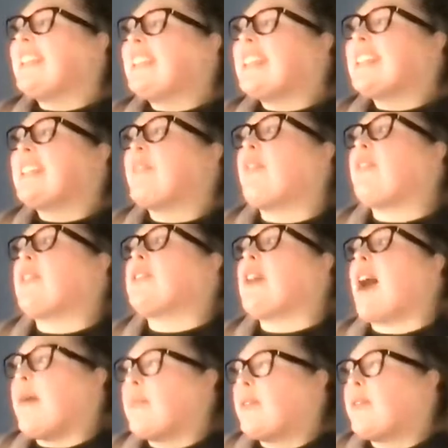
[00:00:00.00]
look at some of your
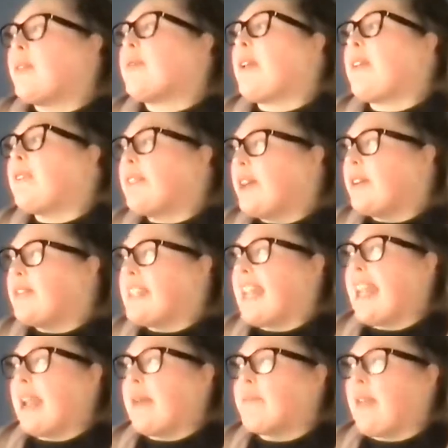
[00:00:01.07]
top performing flows
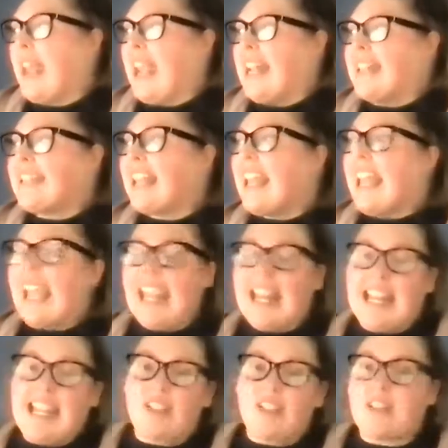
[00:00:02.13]
and campaigns and
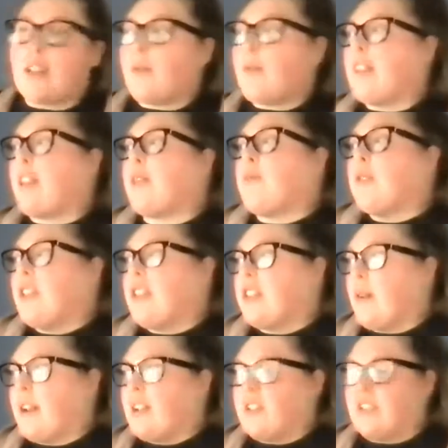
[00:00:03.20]
answer some of the community's
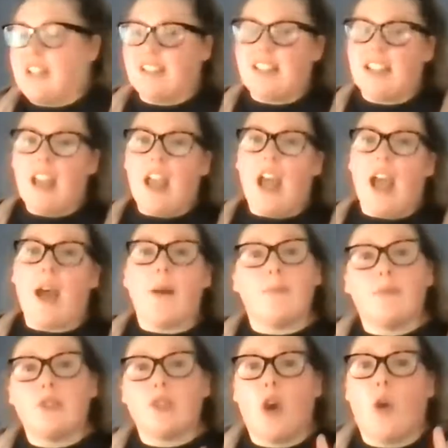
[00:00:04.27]
questions. Um,
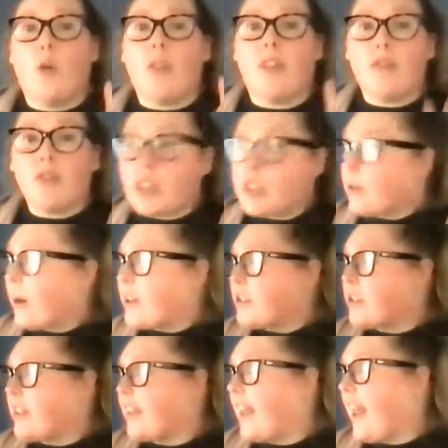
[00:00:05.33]
so the first
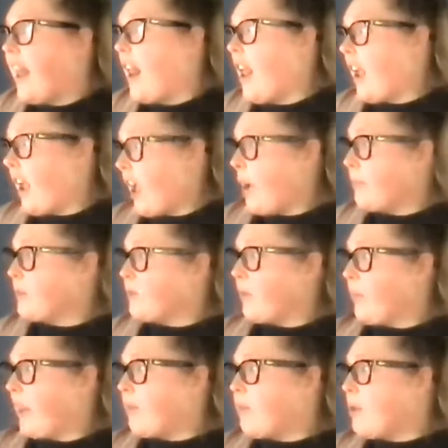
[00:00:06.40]
question that comes from
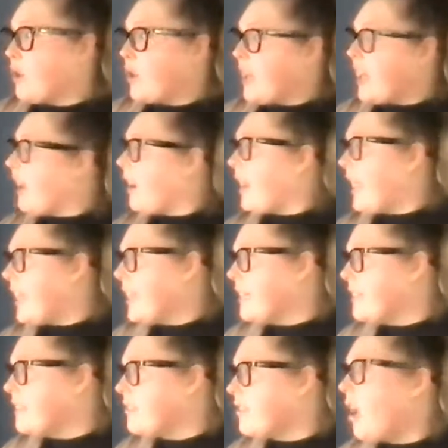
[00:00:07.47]
the community
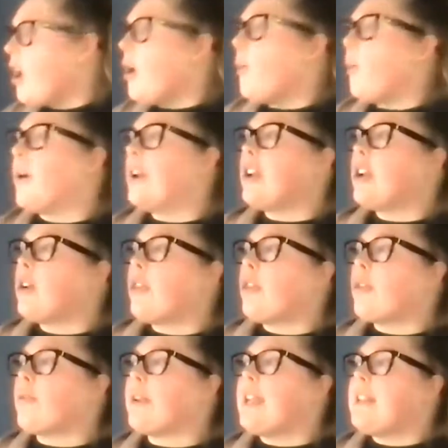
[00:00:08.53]
is what are your
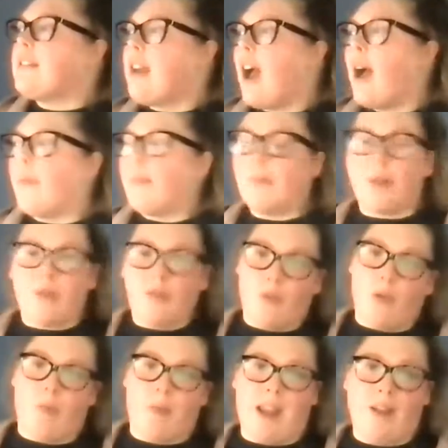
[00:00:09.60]
three top
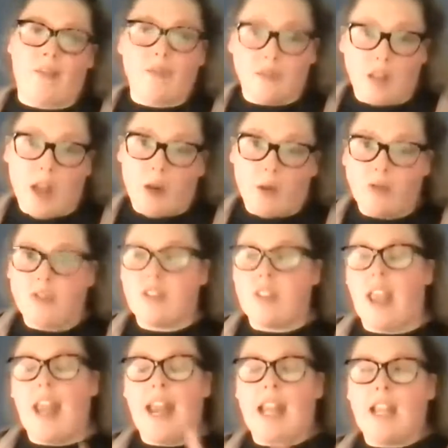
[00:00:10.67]
performing flows?
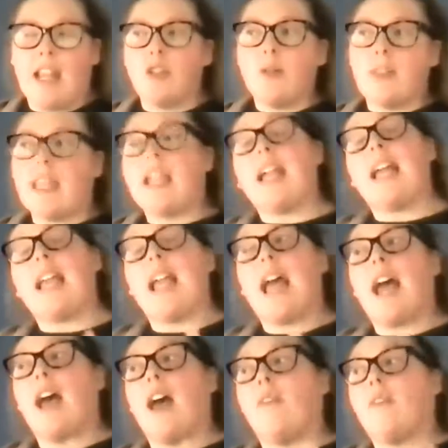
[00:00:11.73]
And I do think I
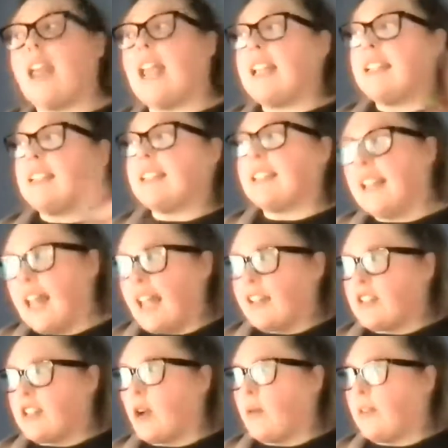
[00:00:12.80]
have a slide
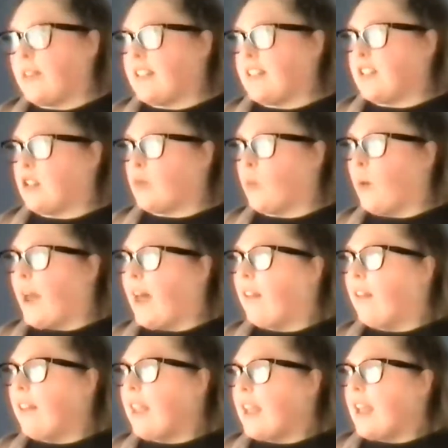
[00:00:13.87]
to go with this as
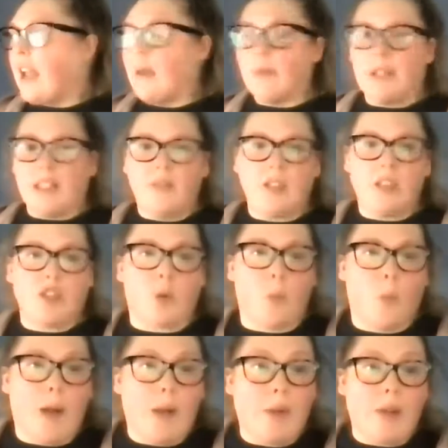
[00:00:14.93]
well. I believe it's your
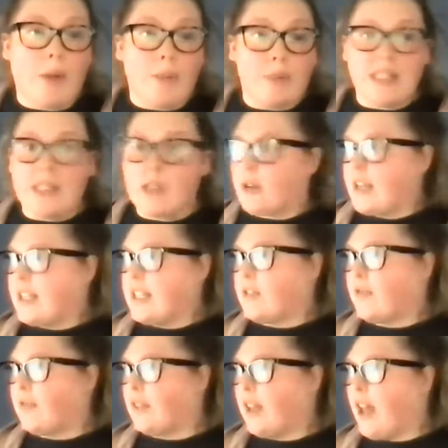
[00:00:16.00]
welcome series
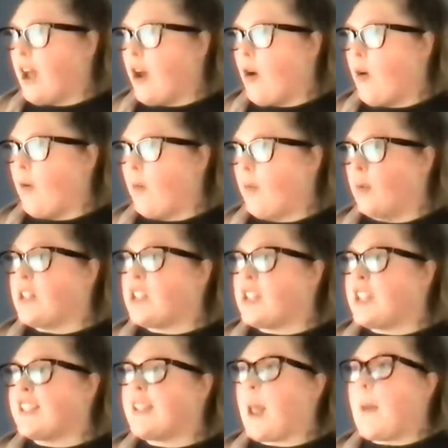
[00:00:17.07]
flow, which
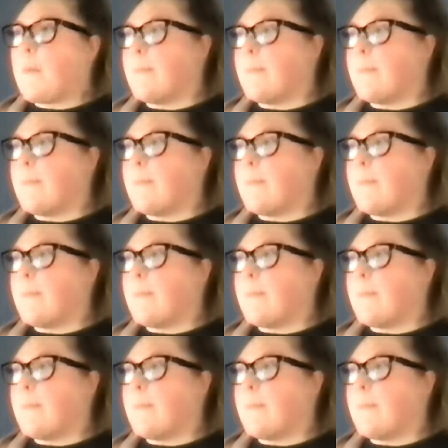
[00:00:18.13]
is yeah.